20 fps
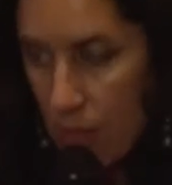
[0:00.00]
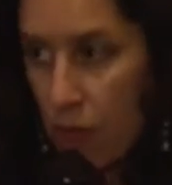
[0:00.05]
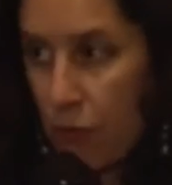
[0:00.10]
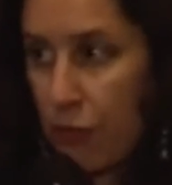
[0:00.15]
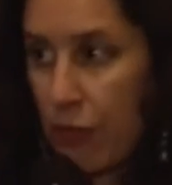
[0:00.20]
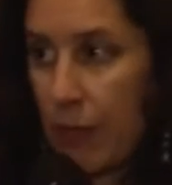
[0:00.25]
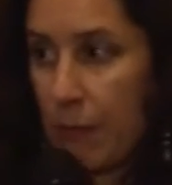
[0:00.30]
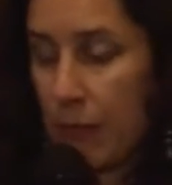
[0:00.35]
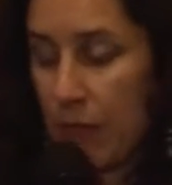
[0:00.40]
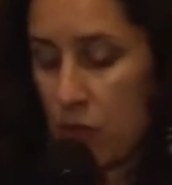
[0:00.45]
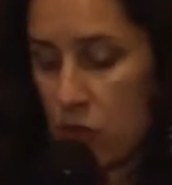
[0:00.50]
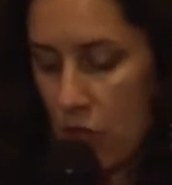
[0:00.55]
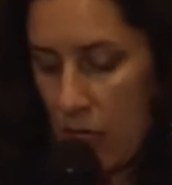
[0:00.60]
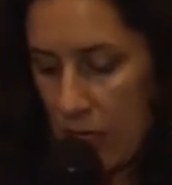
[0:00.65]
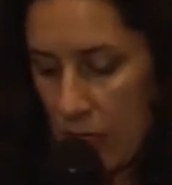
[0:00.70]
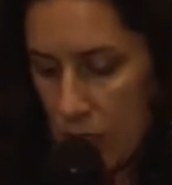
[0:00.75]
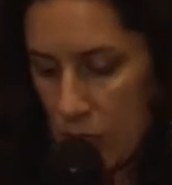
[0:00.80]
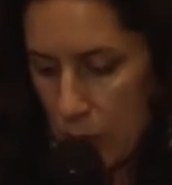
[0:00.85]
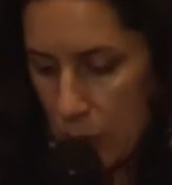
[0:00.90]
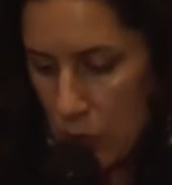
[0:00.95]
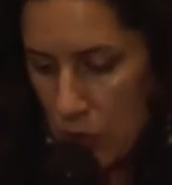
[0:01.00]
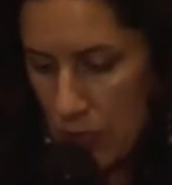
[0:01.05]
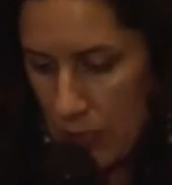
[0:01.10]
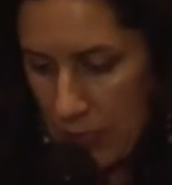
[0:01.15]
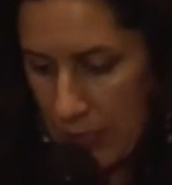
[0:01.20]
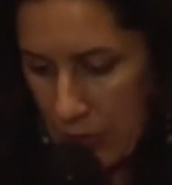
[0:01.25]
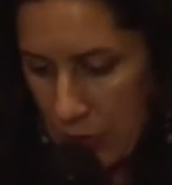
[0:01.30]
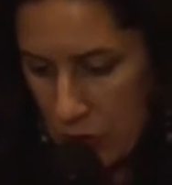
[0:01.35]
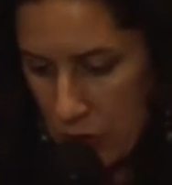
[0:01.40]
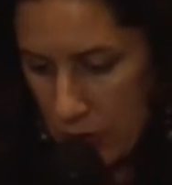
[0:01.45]
Female genital
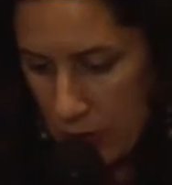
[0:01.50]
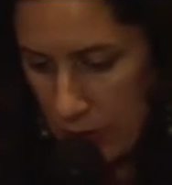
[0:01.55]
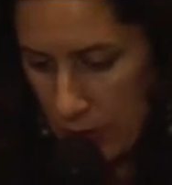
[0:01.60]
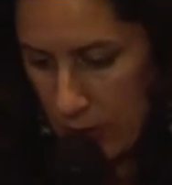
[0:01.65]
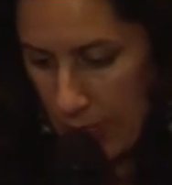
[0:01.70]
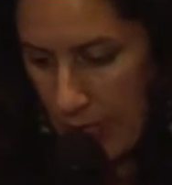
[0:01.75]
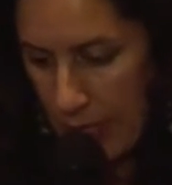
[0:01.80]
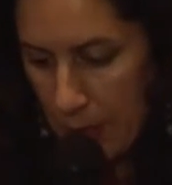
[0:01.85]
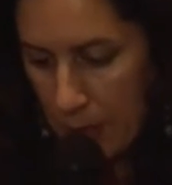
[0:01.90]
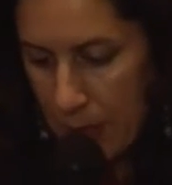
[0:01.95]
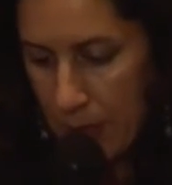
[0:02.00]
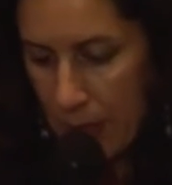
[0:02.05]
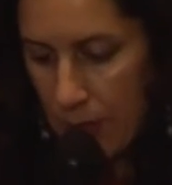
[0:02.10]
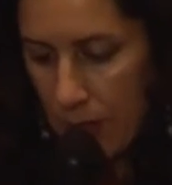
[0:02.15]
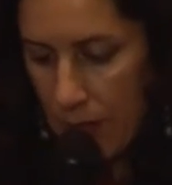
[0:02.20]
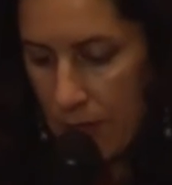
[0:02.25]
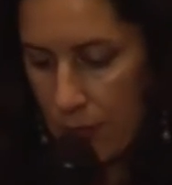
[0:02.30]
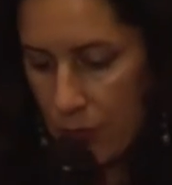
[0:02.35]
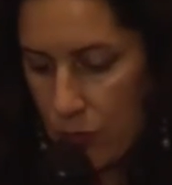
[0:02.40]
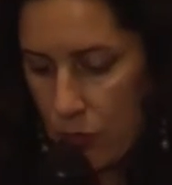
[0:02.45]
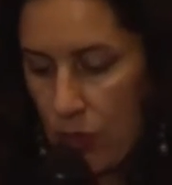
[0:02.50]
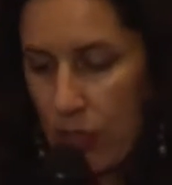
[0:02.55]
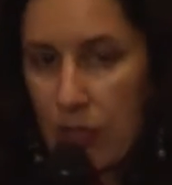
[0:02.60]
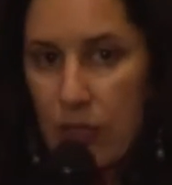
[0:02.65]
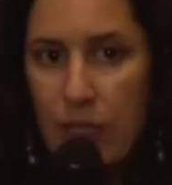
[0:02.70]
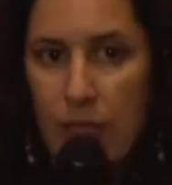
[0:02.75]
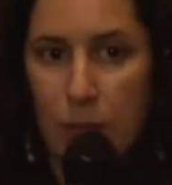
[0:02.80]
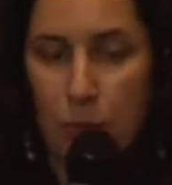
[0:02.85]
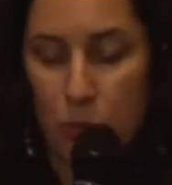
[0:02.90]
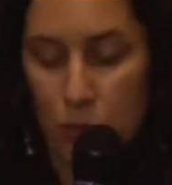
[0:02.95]
mutilation can be a
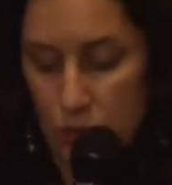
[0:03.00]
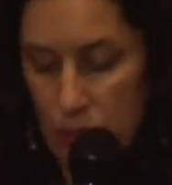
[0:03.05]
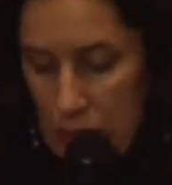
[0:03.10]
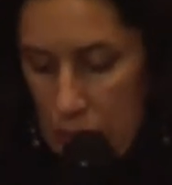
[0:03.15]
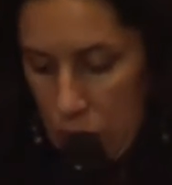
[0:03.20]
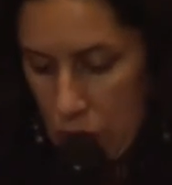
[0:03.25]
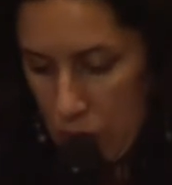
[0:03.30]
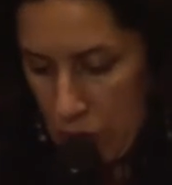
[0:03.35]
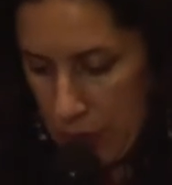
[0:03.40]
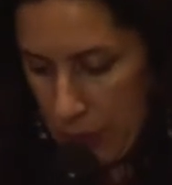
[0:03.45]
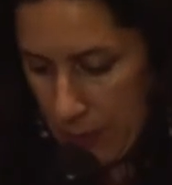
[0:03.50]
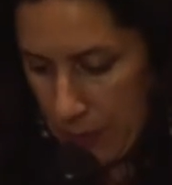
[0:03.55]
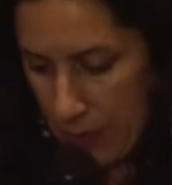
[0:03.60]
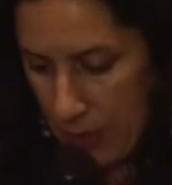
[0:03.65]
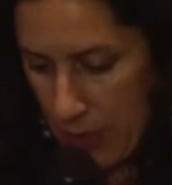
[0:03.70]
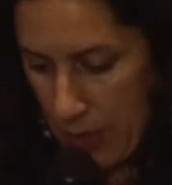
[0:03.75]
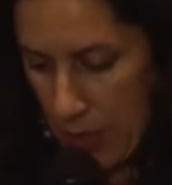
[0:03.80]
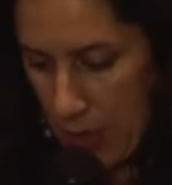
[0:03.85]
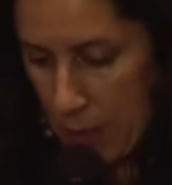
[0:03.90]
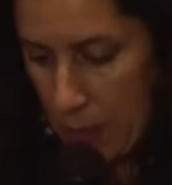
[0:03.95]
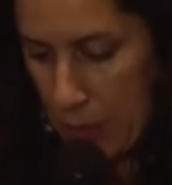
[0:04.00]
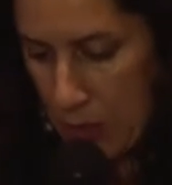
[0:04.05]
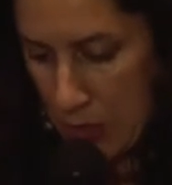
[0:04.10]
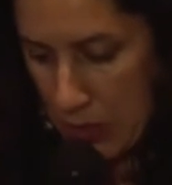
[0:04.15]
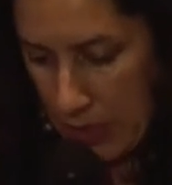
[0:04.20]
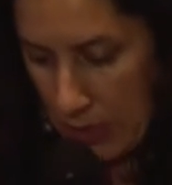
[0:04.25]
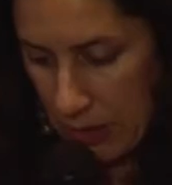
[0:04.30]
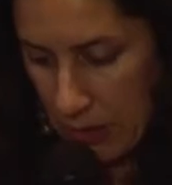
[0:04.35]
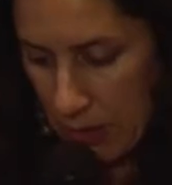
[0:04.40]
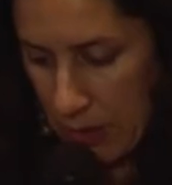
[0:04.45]
life-threatening procedure,
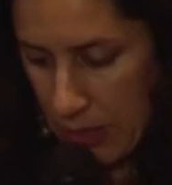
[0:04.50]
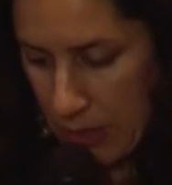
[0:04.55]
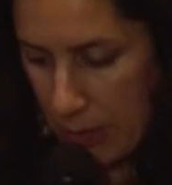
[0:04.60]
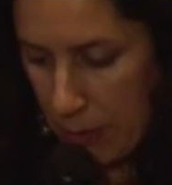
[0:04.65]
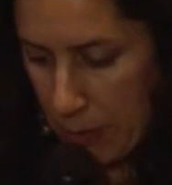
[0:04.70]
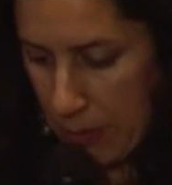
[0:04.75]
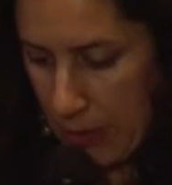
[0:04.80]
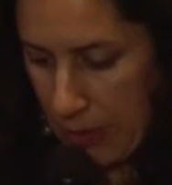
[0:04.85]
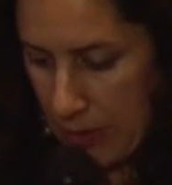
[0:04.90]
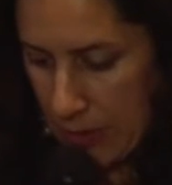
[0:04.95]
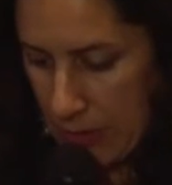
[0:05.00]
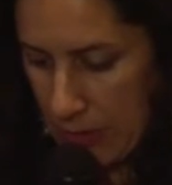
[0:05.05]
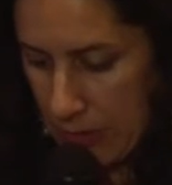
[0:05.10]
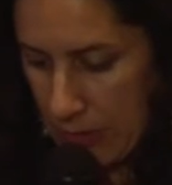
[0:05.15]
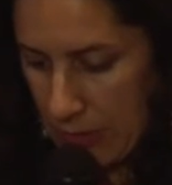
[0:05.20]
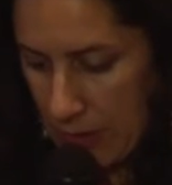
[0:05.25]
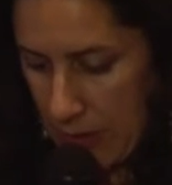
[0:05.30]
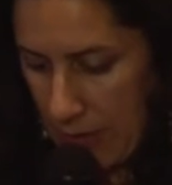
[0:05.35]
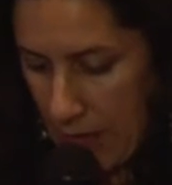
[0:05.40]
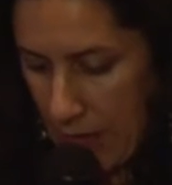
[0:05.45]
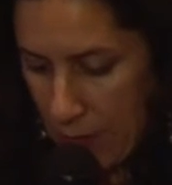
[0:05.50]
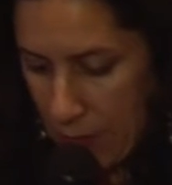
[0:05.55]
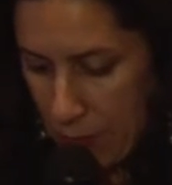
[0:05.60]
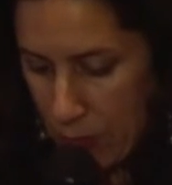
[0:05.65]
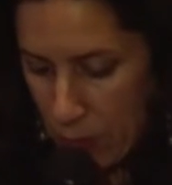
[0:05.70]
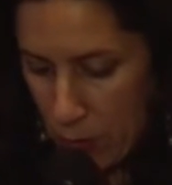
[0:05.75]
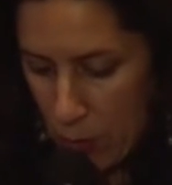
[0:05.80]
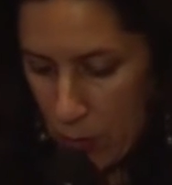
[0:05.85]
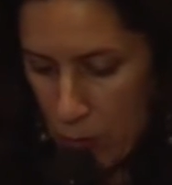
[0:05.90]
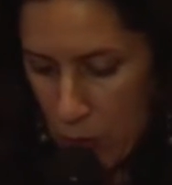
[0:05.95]
particularly in places that have
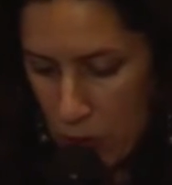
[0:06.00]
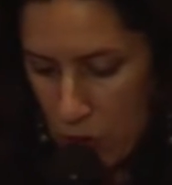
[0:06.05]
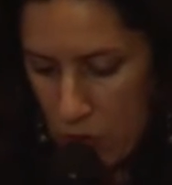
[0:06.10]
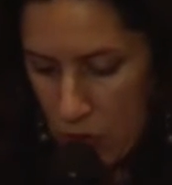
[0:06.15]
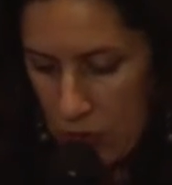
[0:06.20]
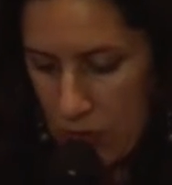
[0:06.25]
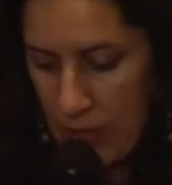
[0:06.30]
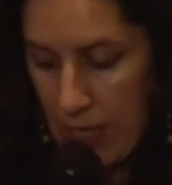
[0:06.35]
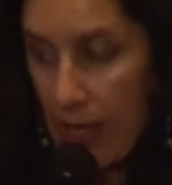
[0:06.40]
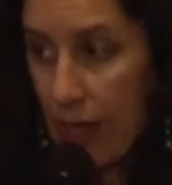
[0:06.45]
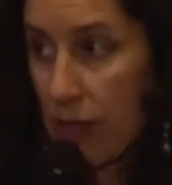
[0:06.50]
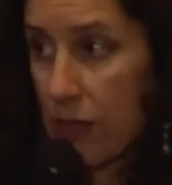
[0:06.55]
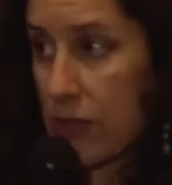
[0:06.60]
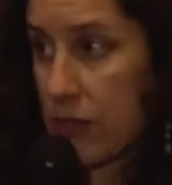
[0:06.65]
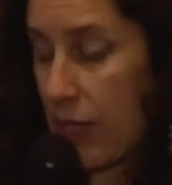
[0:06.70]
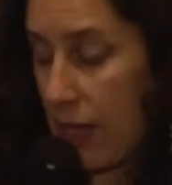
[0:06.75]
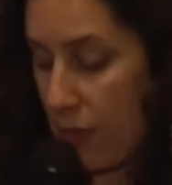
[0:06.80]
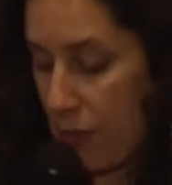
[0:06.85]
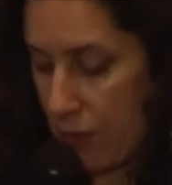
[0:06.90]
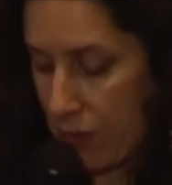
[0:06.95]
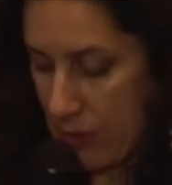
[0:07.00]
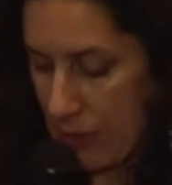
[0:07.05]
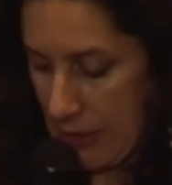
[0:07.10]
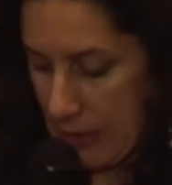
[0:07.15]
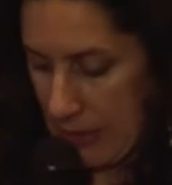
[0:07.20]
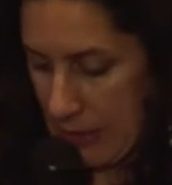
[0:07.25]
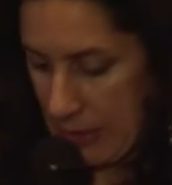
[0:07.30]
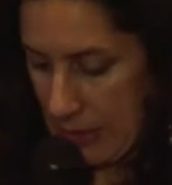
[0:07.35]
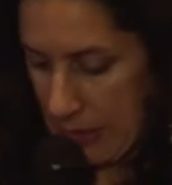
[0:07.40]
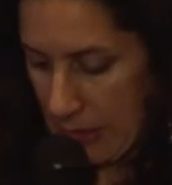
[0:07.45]
no emergency health care
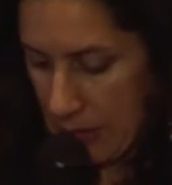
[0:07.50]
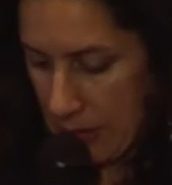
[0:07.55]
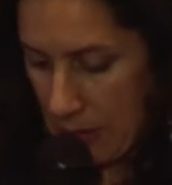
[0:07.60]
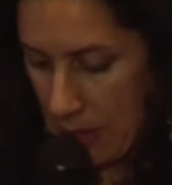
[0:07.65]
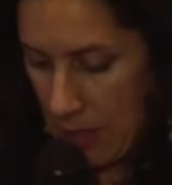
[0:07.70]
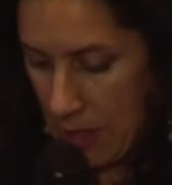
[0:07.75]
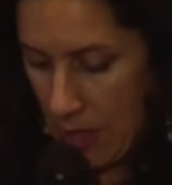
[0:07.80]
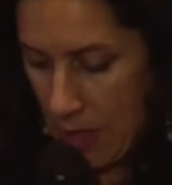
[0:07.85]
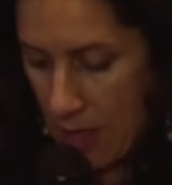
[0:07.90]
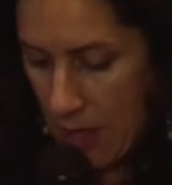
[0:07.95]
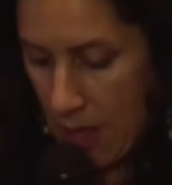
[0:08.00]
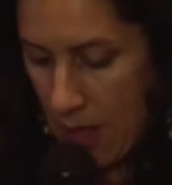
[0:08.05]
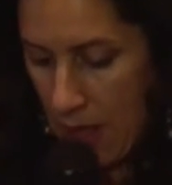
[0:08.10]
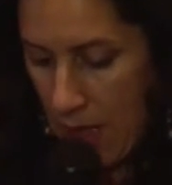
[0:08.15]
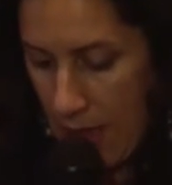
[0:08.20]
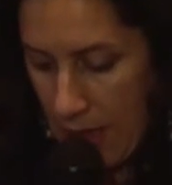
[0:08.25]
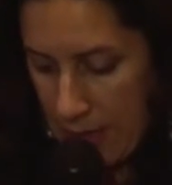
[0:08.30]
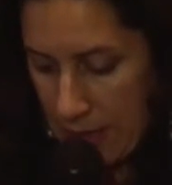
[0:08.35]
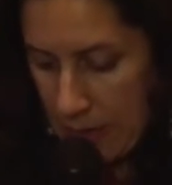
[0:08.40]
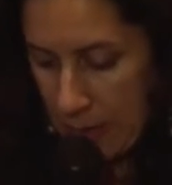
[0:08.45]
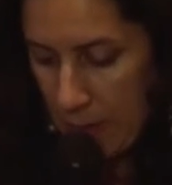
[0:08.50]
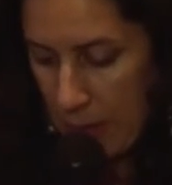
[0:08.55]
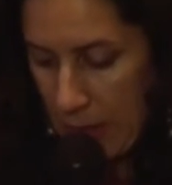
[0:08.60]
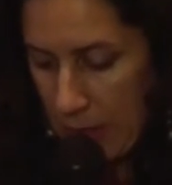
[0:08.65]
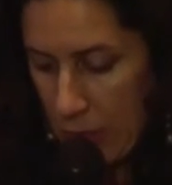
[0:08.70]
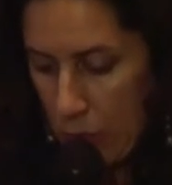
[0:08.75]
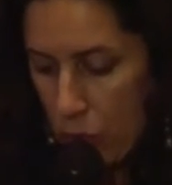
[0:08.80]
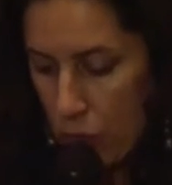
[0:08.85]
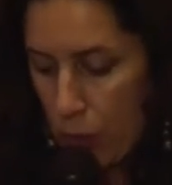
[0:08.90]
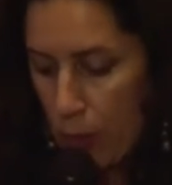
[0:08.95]
facilities, as in
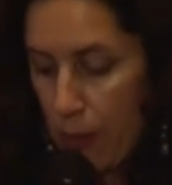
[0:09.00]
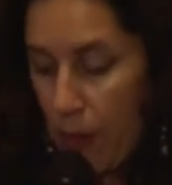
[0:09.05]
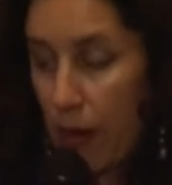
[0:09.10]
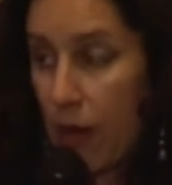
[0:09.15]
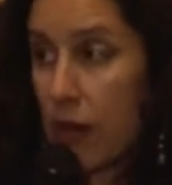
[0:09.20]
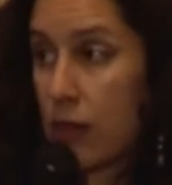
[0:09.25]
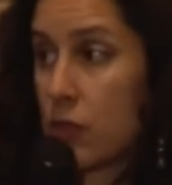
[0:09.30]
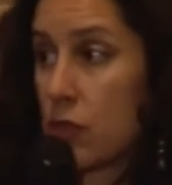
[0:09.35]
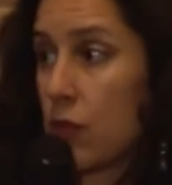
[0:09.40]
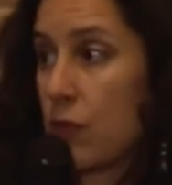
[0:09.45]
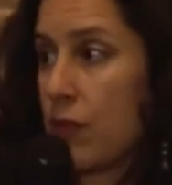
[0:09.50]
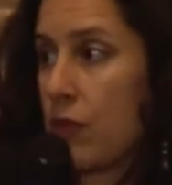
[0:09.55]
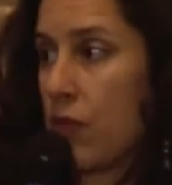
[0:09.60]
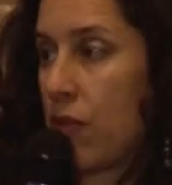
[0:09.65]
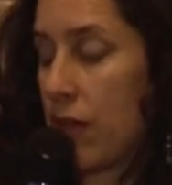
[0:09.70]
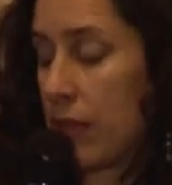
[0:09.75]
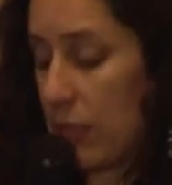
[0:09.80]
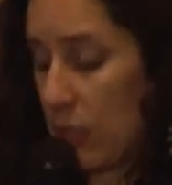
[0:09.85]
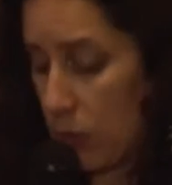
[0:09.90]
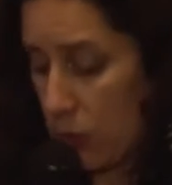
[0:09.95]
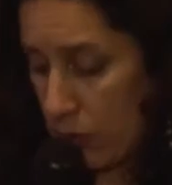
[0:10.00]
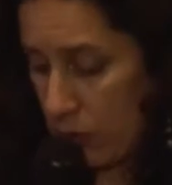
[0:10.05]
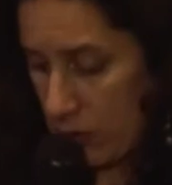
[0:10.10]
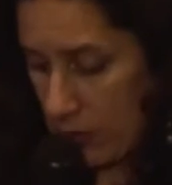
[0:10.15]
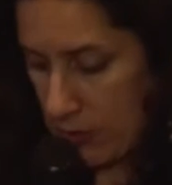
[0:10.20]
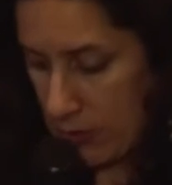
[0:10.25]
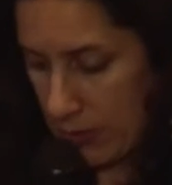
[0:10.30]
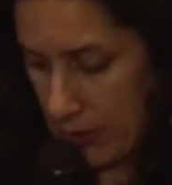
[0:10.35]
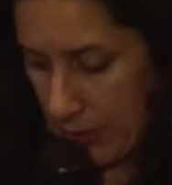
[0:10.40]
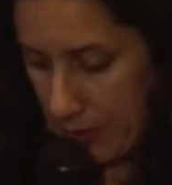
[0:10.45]
many rural parts of Iraqi
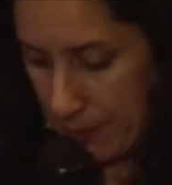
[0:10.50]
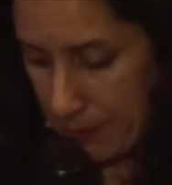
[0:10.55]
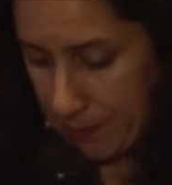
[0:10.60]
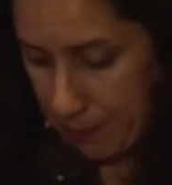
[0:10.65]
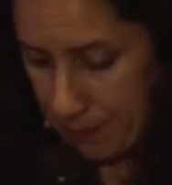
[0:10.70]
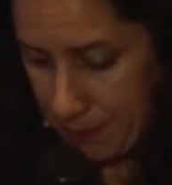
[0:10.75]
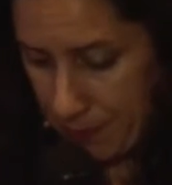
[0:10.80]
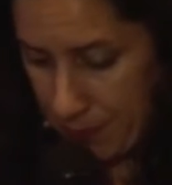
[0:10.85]
Kurdistan.